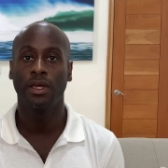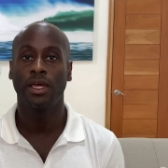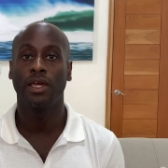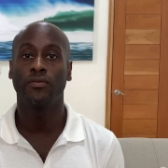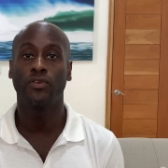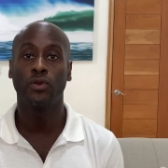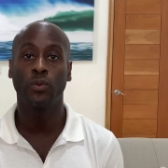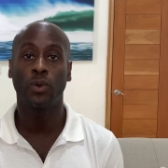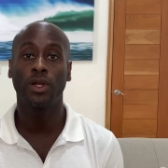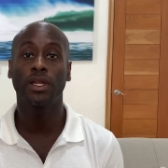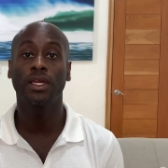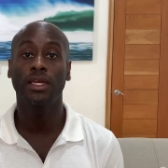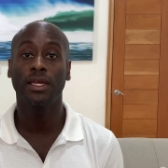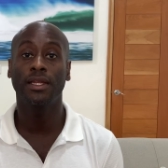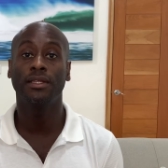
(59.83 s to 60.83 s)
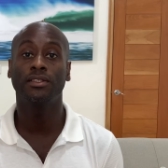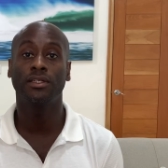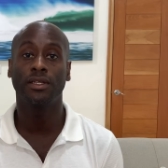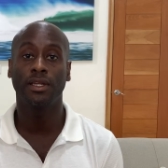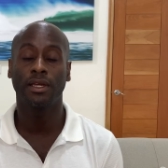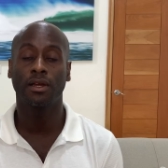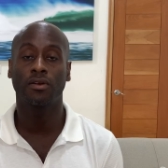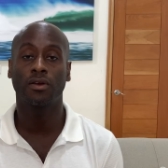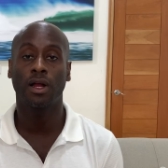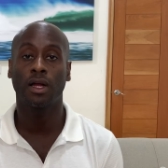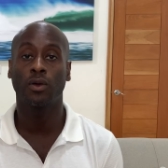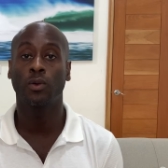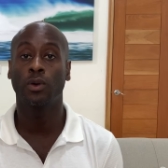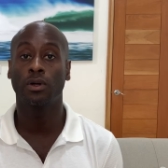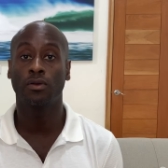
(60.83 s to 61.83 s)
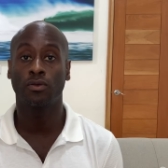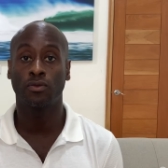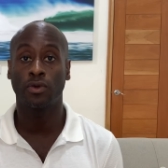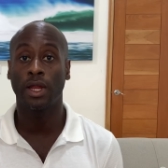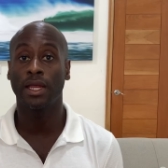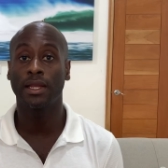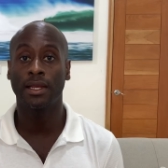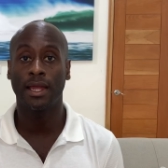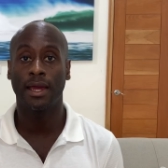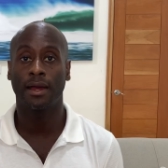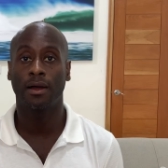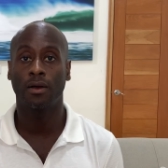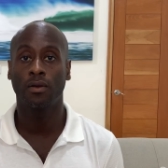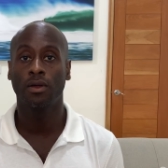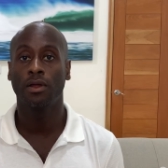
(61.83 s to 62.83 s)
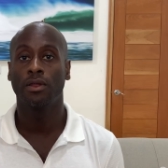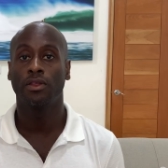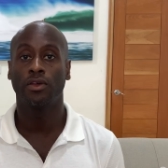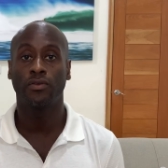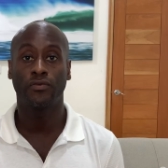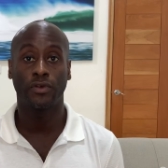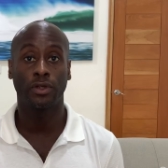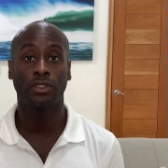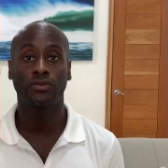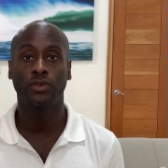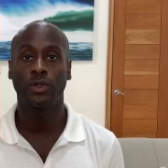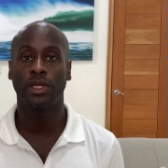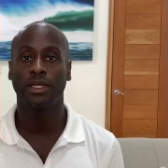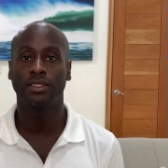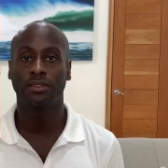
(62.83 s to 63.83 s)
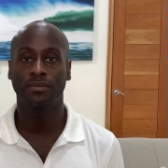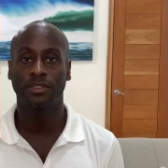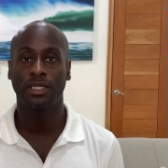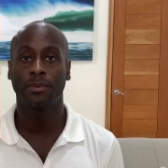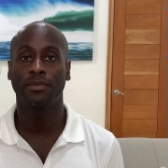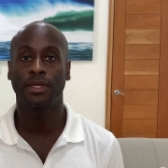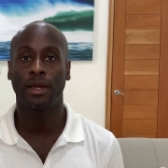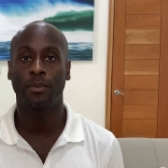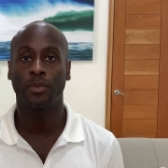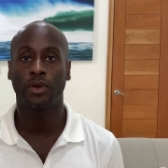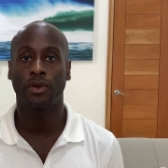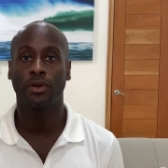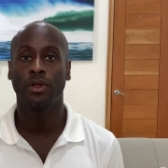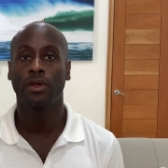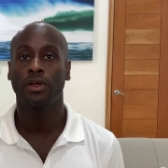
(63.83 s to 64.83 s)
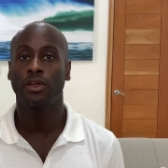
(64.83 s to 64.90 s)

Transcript: If you want to get into Nicaragua right now, the first few days of September,